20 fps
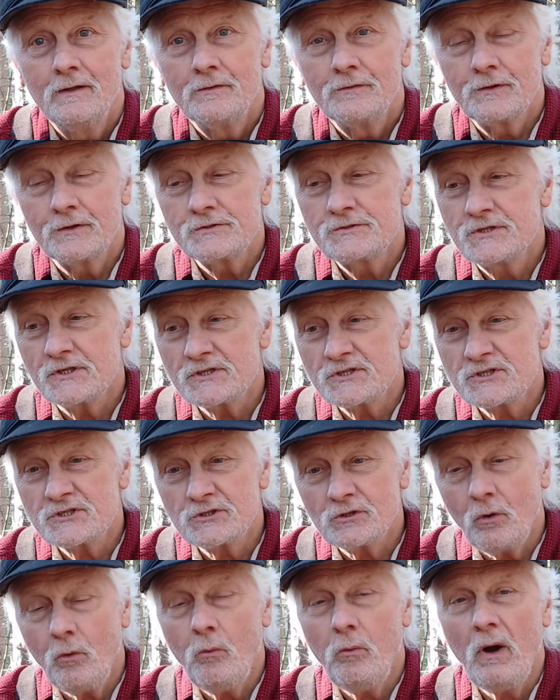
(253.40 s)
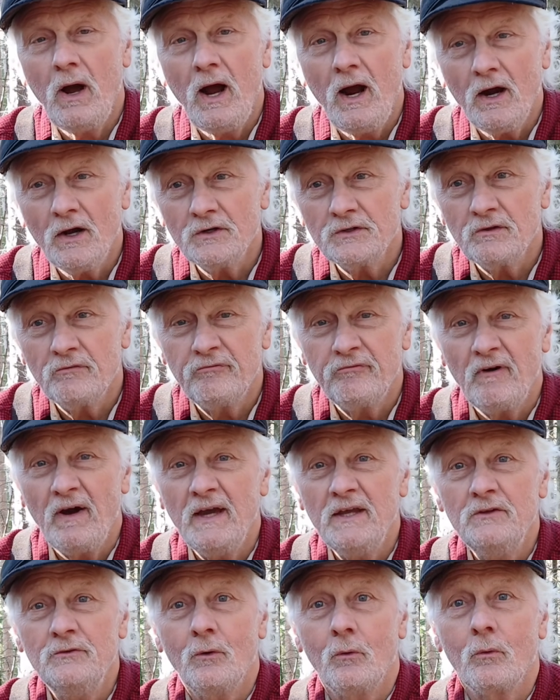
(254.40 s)
They're just so hard to
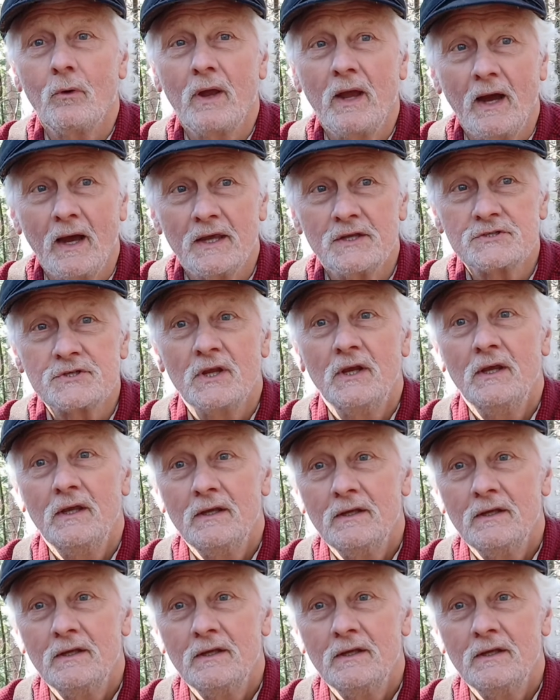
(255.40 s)
find, though, guys.